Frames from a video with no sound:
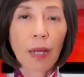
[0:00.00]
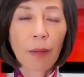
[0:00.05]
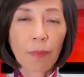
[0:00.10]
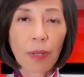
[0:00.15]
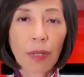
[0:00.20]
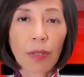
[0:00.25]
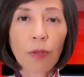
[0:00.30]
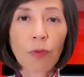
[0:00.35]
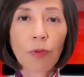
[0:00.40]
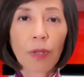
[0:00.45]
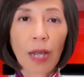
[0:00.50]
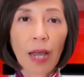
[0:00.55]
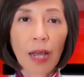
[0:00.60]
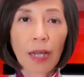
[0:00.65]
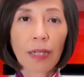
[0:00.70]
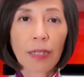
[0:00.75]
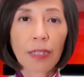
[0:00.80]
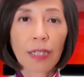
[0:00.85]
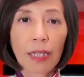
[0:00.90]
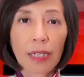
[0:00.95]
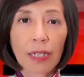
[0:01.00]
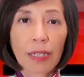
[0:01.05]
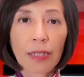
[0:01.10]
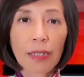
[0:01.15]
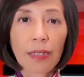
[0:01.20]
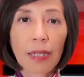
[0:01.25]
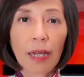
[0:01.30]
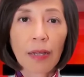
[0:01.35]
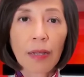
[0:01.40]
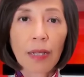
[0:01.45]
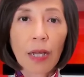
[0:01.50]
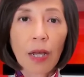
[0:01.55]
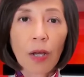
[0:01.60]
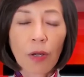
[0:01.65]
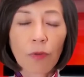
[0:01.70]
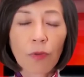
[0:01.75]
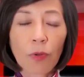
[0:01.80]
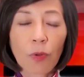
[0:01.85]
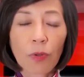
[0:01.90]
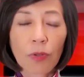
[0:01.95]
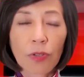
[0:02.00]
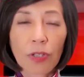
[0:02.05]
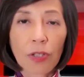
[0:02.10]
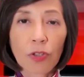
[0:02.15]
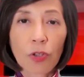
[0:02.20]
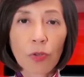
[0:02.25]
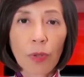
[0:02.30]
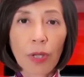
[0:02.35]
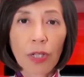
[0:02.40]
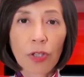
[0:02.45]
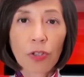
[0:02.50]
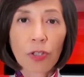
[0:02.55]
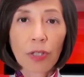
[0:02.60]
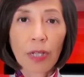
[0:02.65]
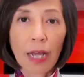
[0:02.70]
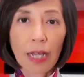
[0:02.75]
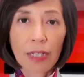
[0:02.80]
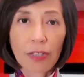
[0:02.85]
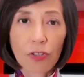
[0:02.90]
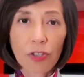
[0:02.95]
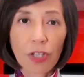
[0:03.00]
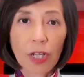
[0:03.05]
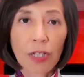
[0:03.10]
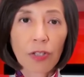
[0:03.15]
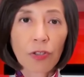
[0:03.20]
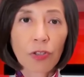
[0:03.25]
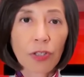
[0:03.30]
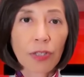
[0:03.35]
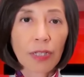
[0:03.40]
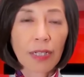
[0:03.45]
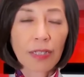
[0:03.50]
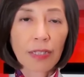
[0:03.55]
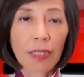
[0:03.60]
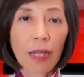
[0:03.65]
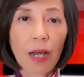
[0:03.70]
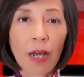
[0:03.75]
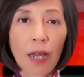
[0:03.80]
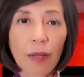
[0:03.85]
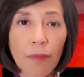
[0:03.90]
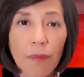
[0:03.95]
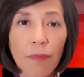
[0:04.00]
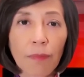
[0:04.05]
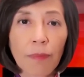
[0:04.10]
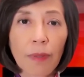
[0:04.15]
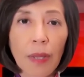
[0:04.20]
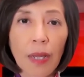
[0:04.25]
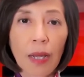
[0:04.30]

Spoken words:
But the reality is that the overall situation has changed this time.